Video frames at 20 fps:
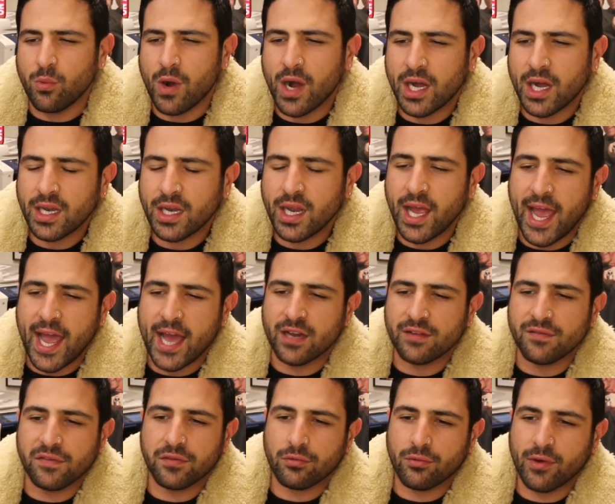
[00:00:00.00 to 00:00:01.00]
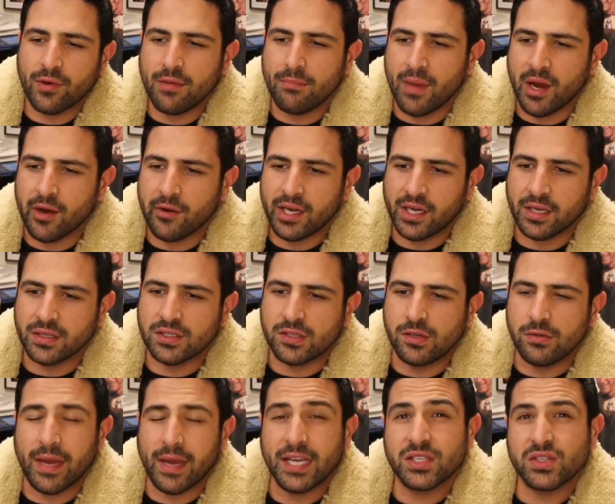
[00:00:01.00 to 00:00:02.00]
One out of three Americans
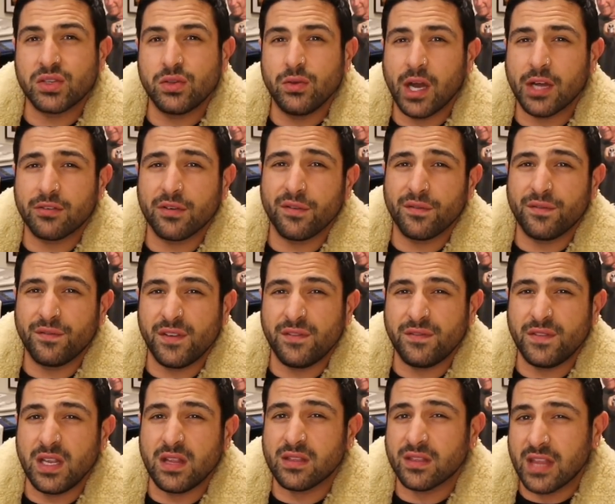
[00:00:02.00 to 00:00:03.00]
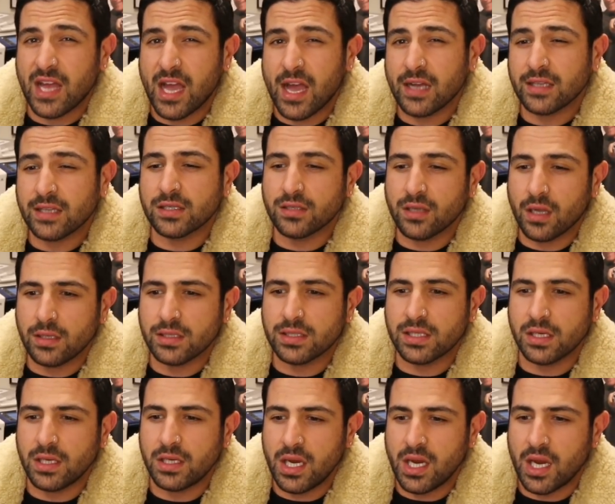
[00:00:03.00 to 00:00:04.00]
who make $250,000
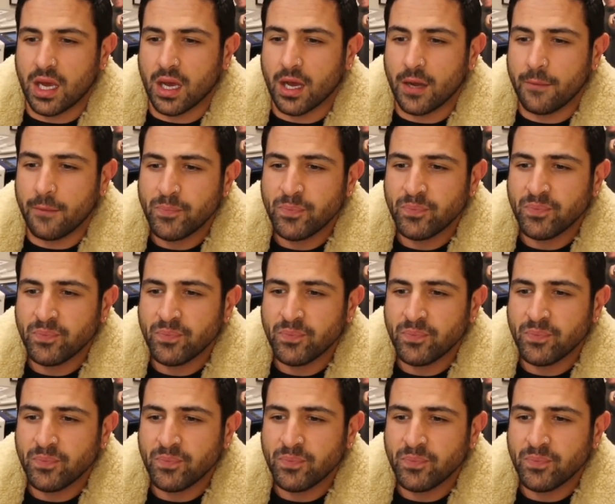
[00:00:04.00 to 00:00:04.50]
a year